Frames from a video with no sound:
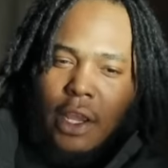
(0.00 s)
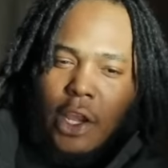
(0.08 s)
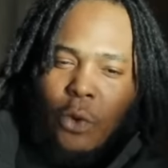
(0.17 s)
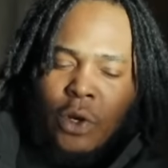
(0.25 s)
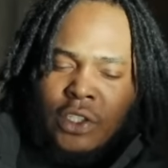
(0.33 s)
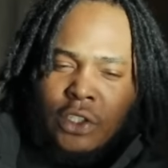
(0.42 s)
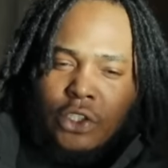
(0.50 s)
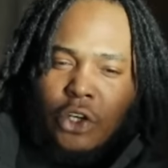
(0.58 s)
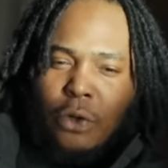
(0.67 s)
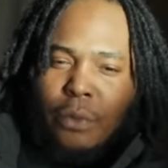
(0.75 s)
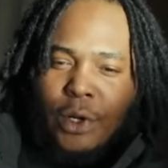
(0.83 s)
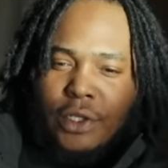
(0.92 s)
it wasn't
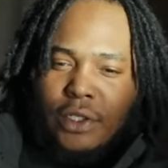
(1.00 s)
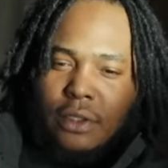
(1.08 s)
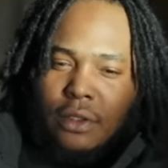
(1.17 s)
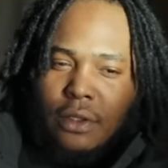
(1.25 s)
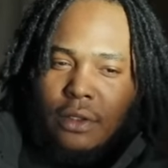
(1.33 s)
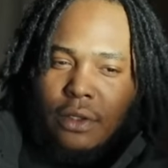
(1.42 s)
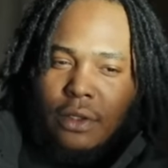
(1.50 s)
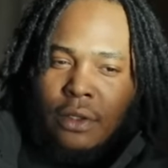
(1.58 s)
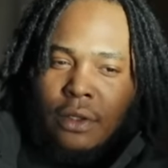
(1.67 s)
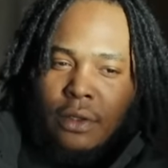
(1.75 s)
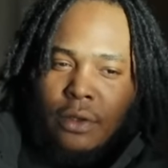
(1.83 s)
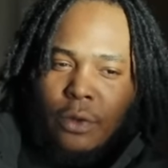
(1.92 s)
so much
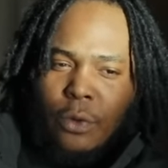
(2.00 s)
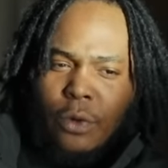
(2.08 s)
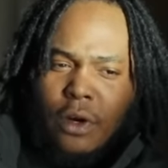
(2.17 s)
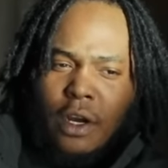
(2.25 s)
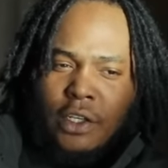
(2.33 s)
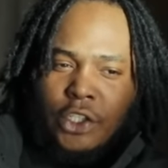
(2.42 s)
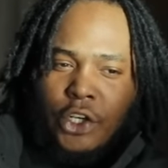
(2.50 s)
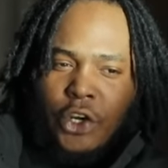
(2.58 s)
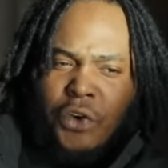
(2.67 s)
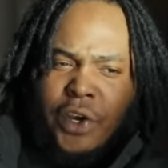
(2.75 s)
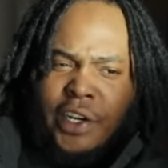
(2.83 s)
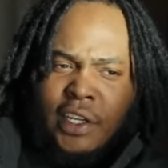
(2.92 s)
us
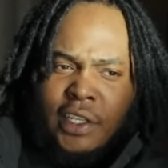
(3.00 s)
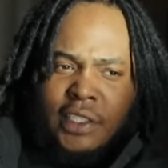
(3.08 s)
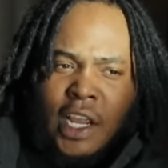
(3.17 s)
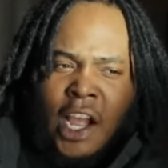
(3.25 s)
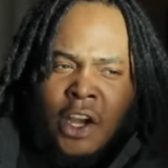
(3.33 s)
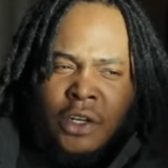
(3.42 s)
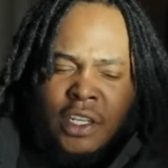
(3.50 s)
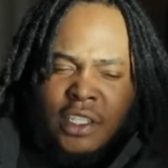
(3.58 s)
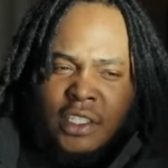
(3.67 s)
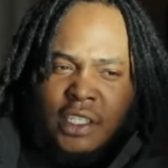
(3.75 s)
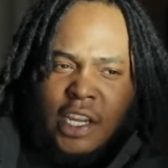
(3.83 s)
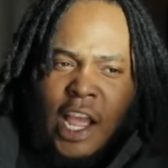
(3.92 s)
curating a sound, it
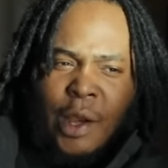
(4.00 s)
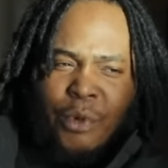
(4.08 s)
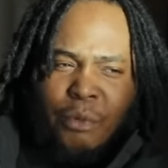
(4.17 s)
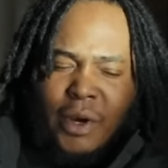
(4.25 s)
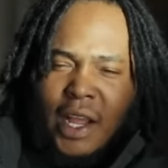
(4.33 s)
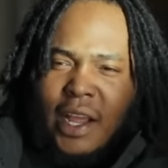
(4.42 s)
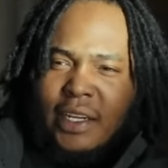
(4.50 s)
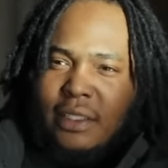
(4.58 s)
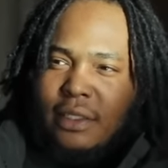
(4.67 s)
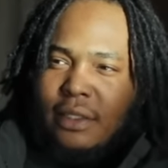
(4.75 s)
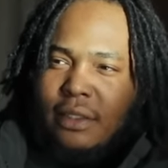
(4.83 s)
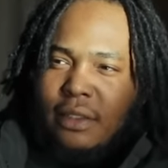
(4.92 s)
just happened by
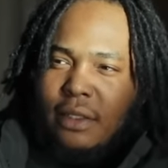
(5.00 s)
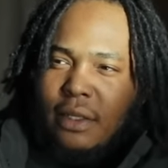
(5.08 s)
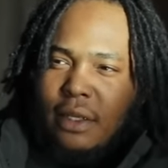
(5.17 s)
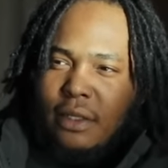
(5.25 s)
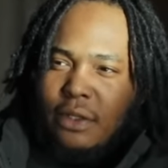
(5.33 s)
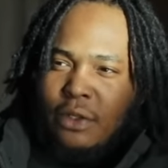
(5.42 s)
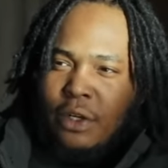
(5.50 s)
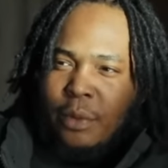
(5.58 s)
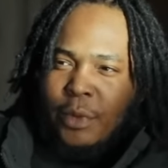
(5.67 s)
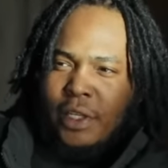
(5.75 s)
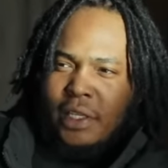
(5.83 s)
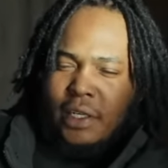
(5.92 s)
accident. Mm. You know what I
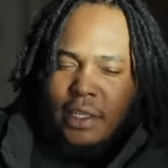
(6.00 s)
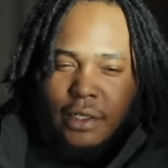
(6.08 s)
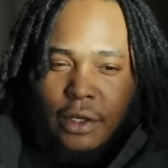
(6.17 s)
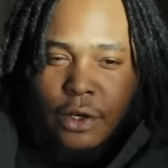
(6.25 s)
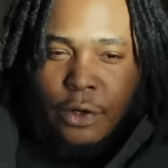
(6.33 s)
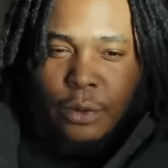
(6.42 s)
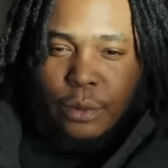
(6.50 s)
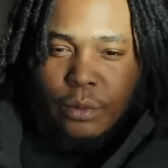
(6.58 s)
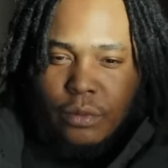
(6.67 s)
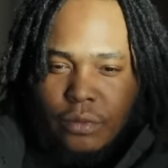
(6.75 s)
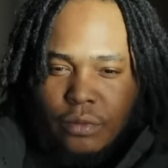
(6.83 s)
mean? And um,